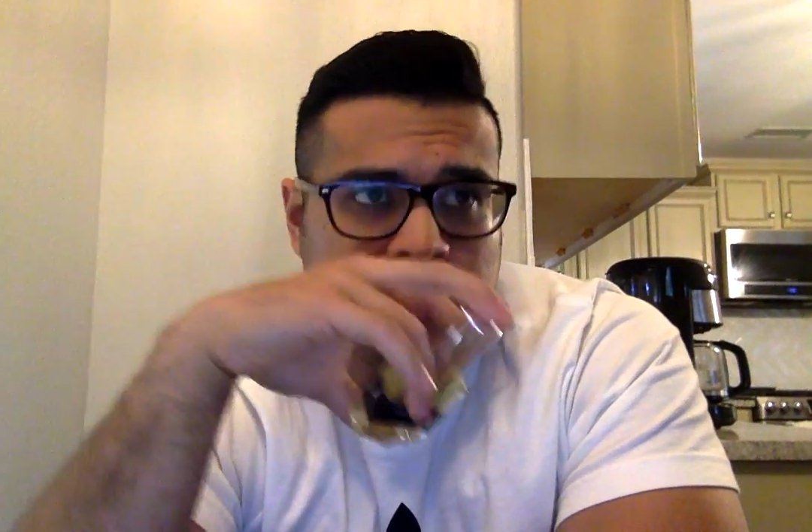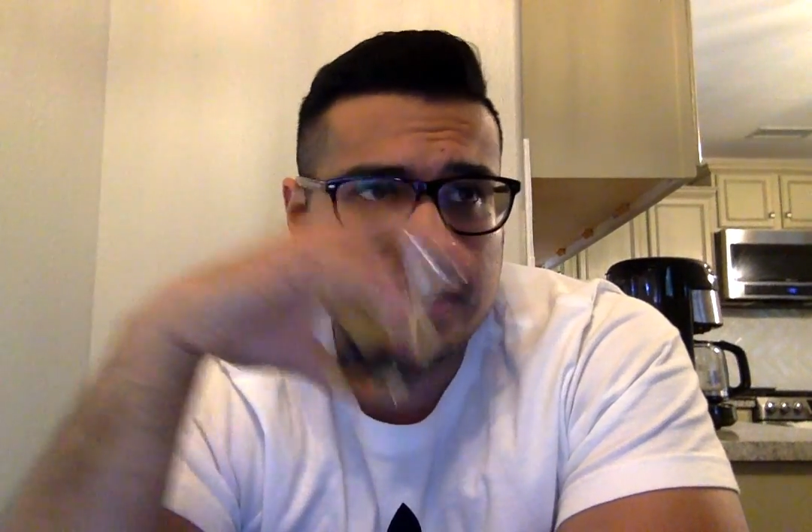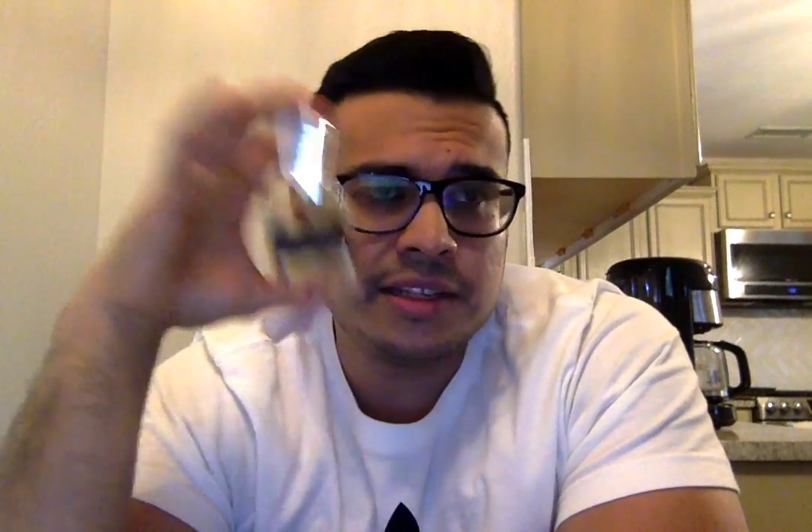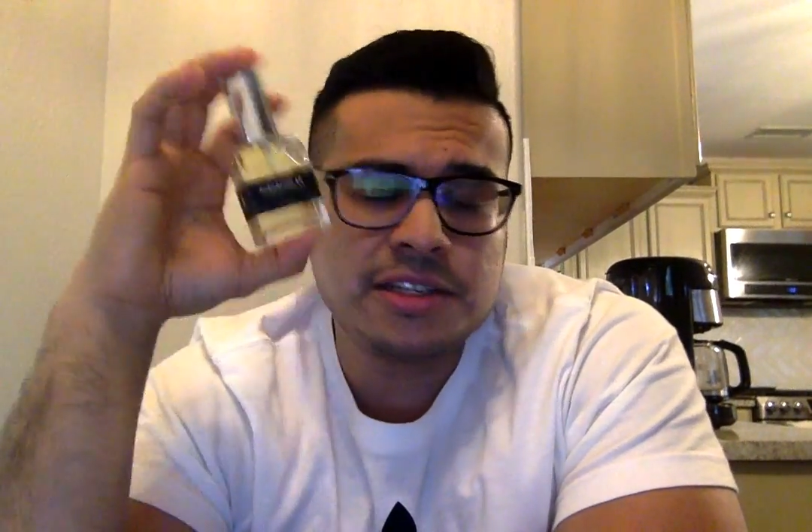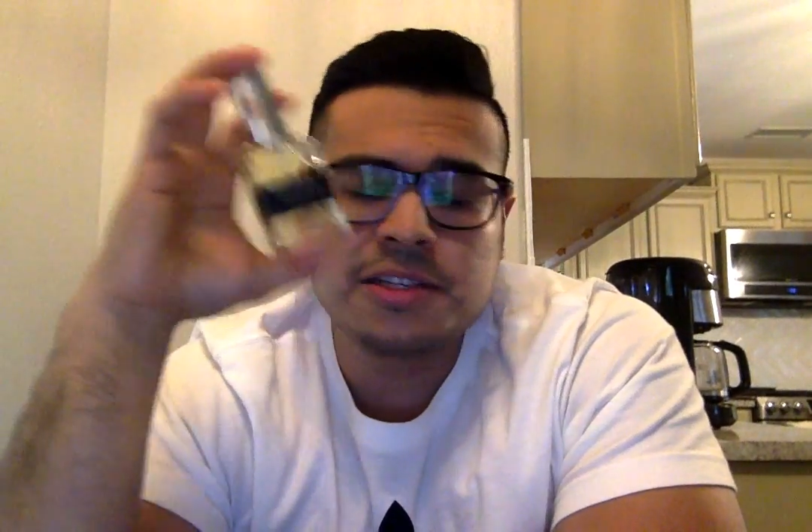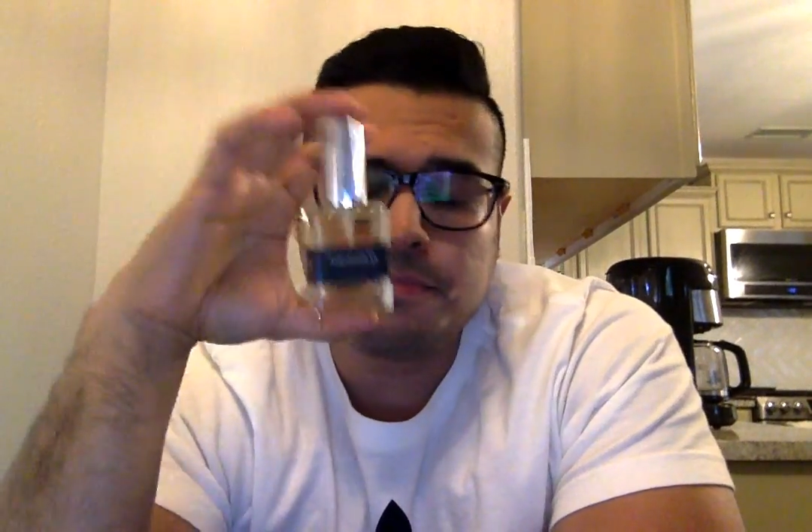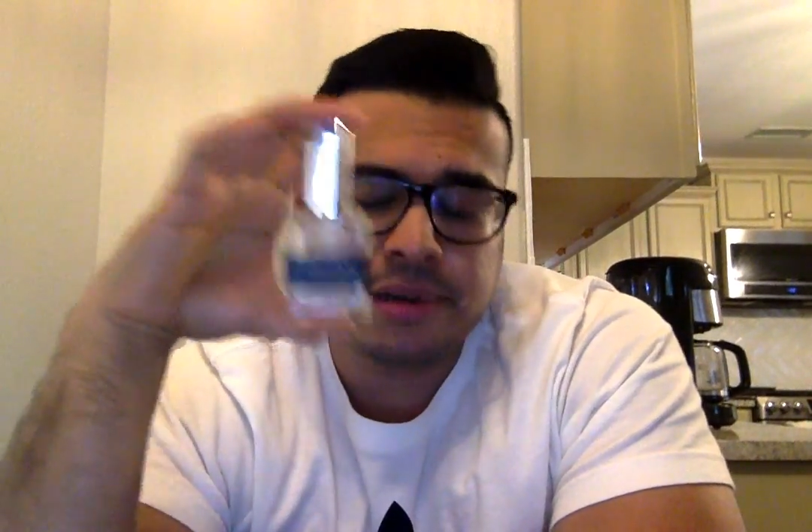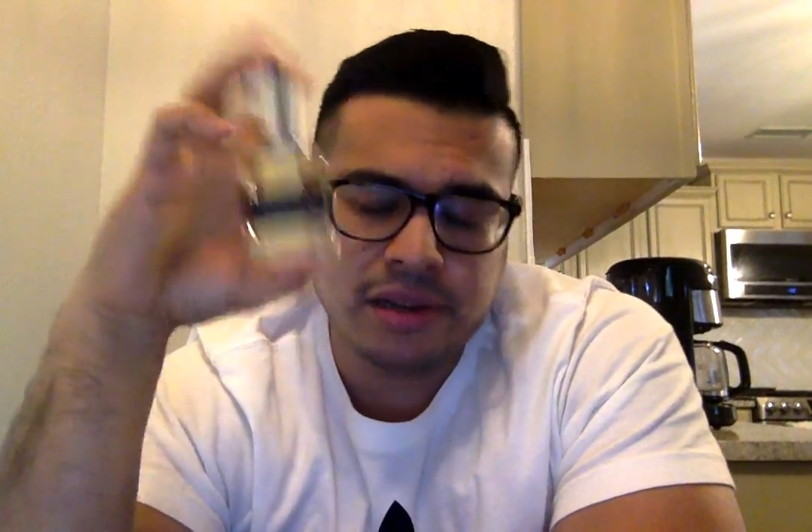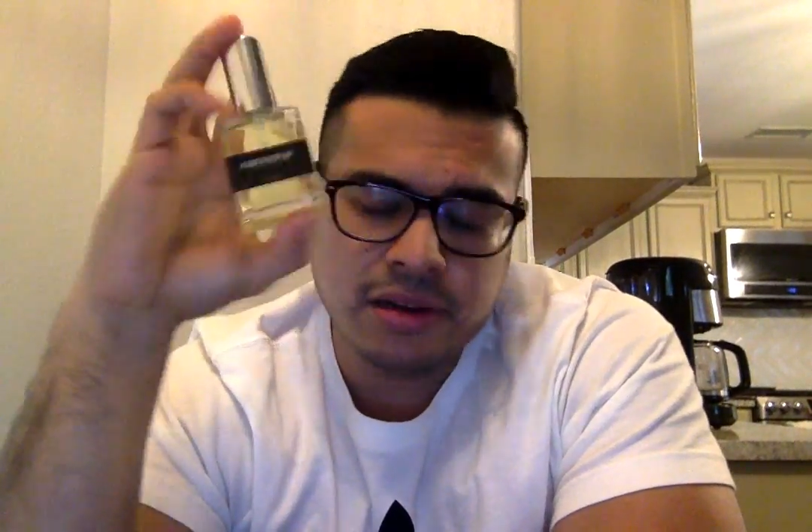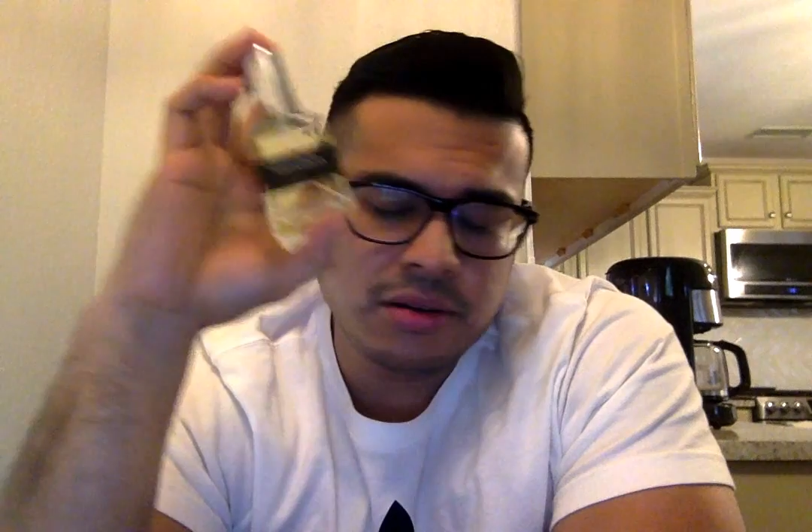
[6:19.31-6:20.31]
and it just
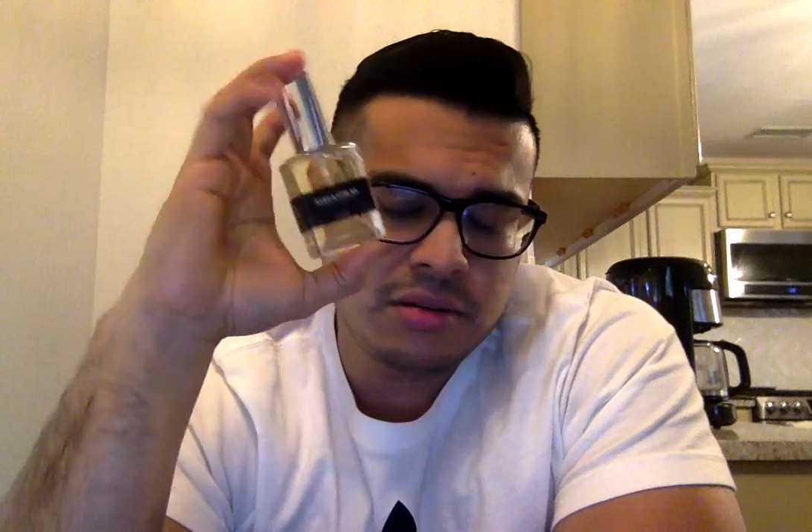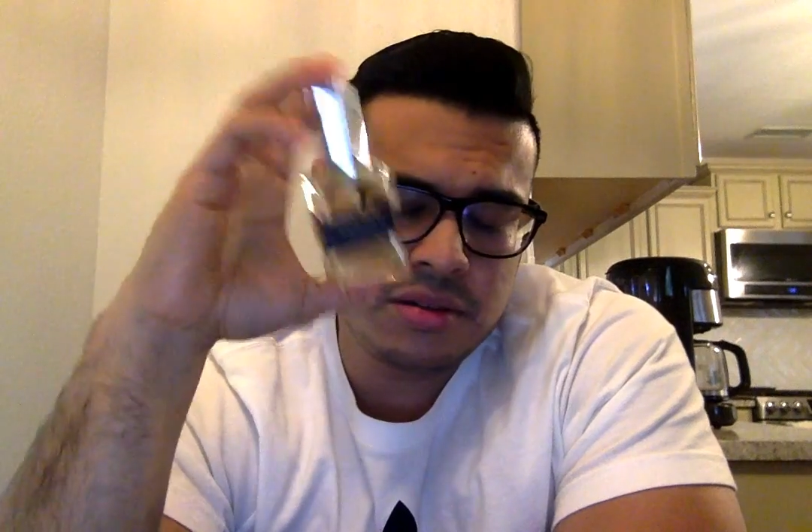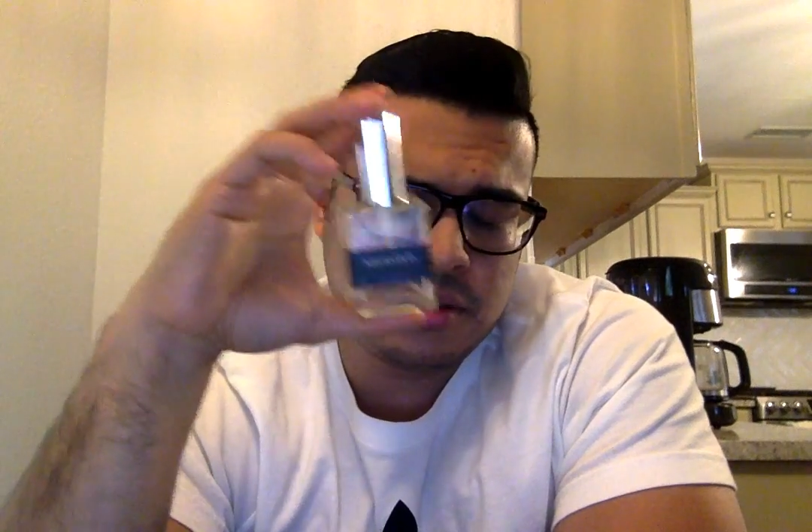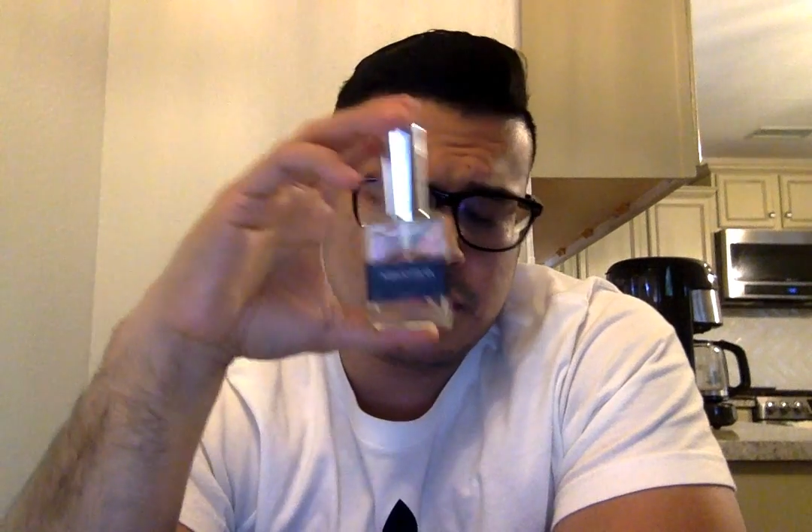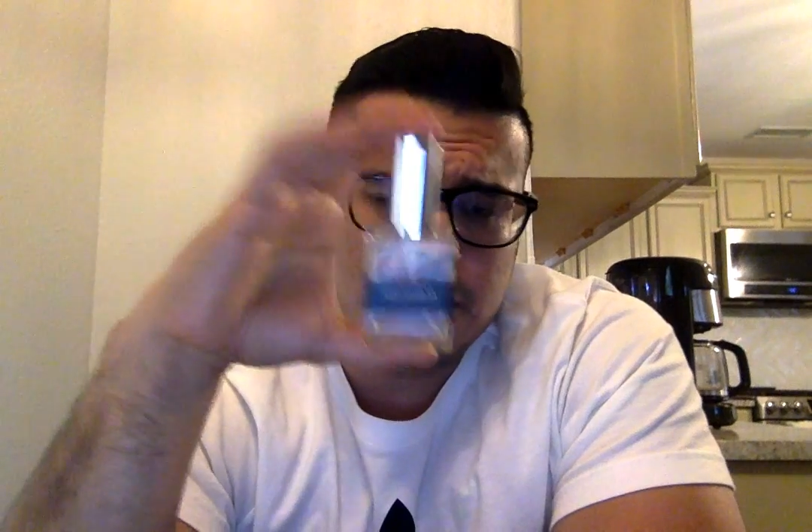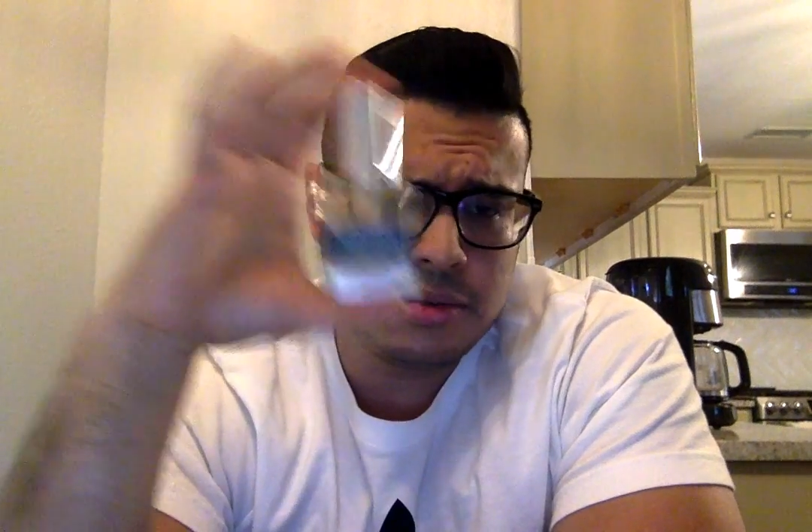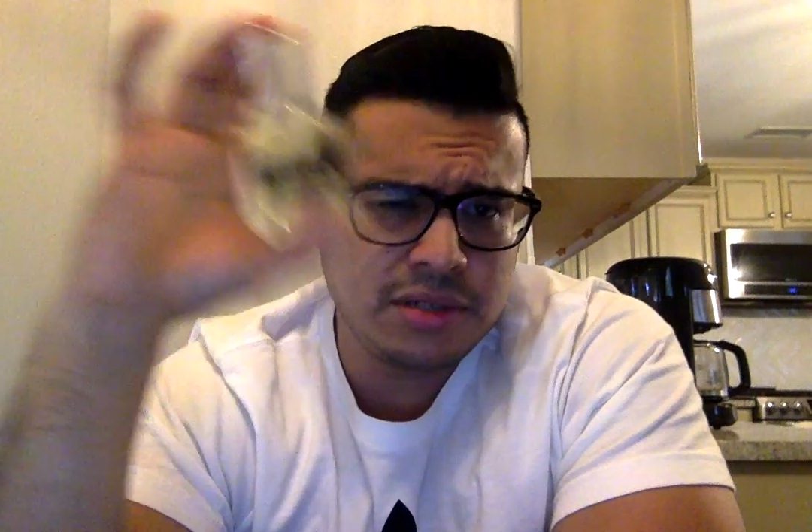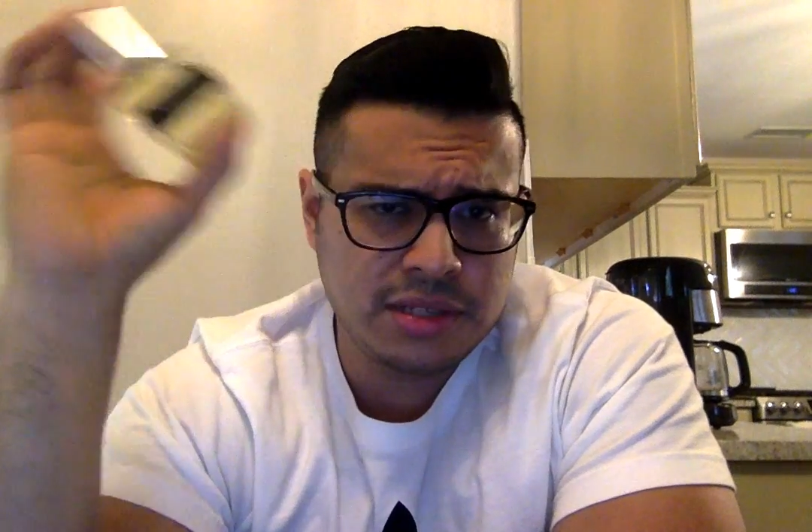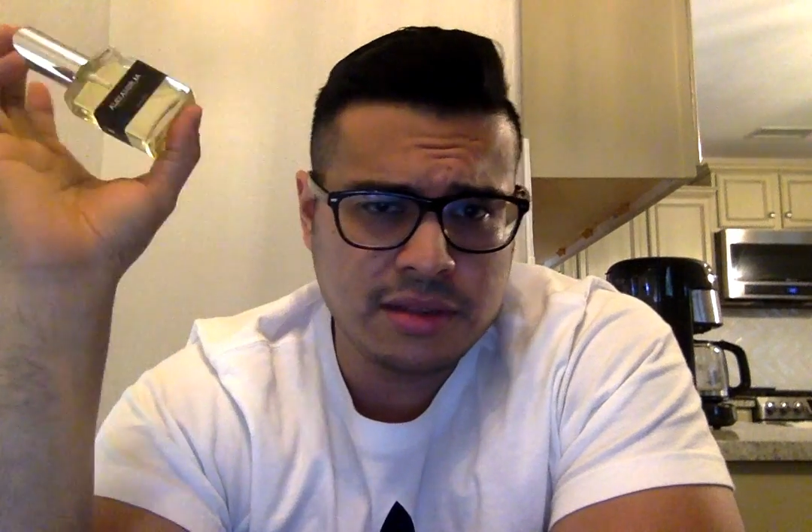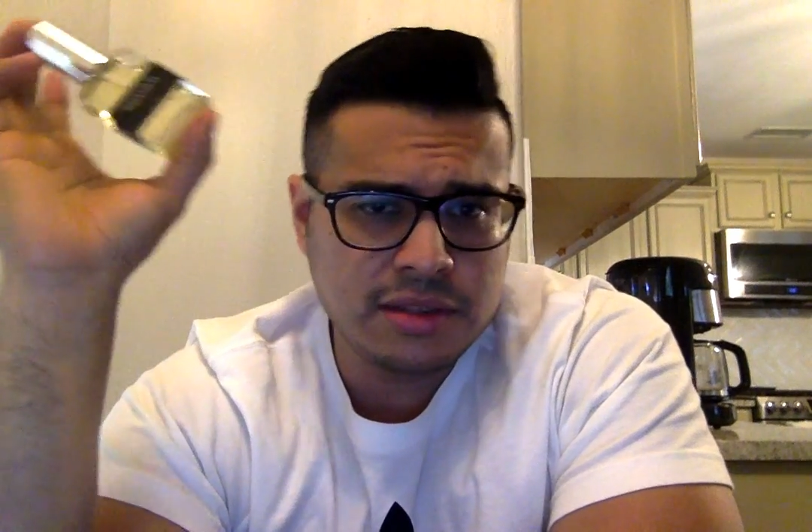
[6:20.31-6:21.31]
blows
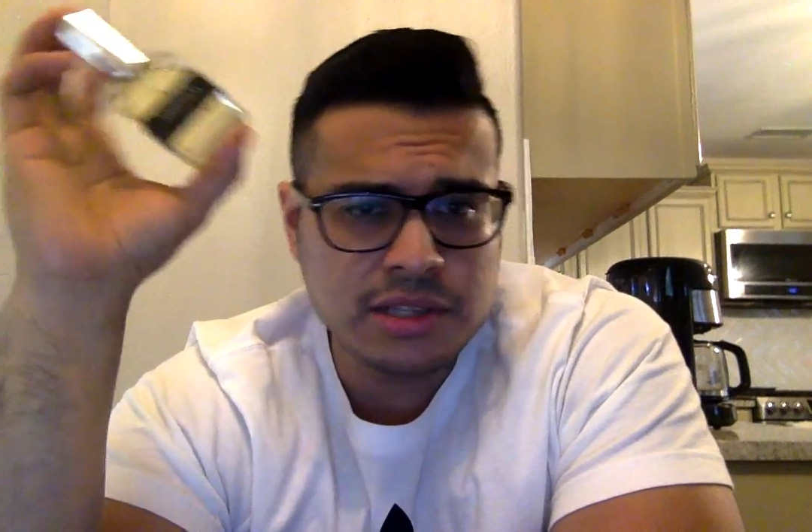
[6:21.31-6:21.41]
those